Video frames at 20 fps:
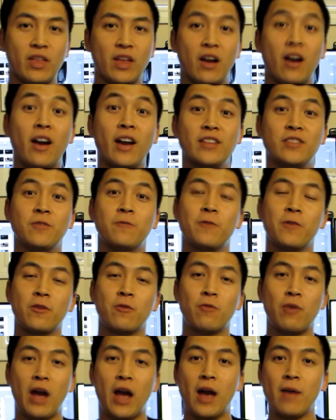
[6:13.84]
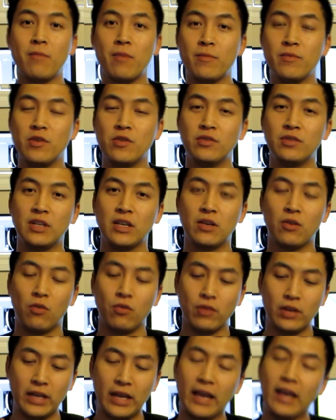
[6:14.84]
alright, so for the RAM, I'm using
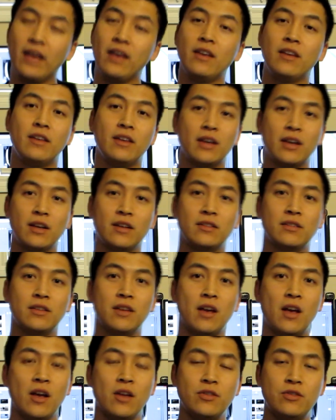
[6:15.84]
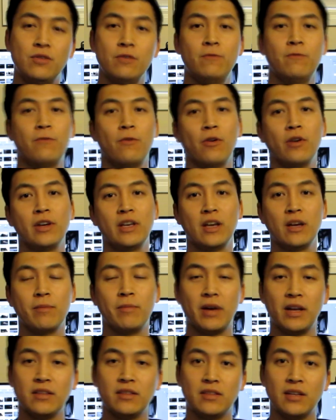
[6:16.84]
only 8 gigs, 2 4
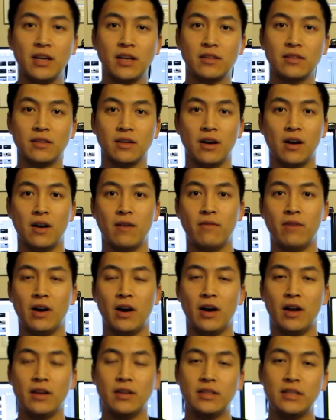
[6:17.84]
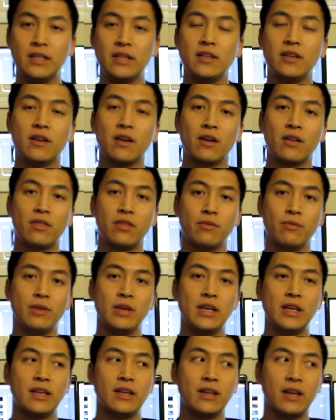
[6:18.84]
gigabyte sticks of
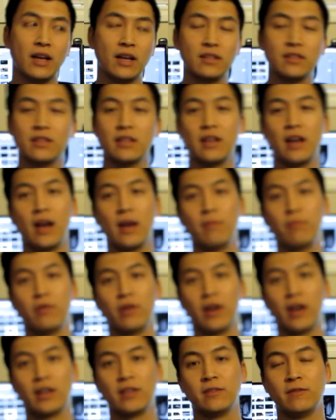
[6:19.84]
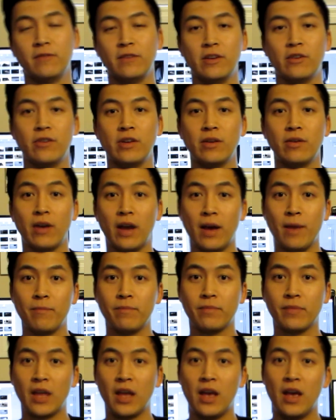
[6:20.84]
DDR3 Kingston HyperX Fury
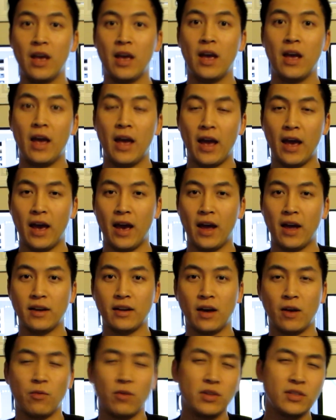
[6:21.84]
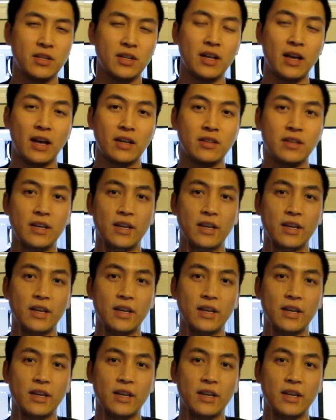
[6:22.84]
RAM. And I was going to actually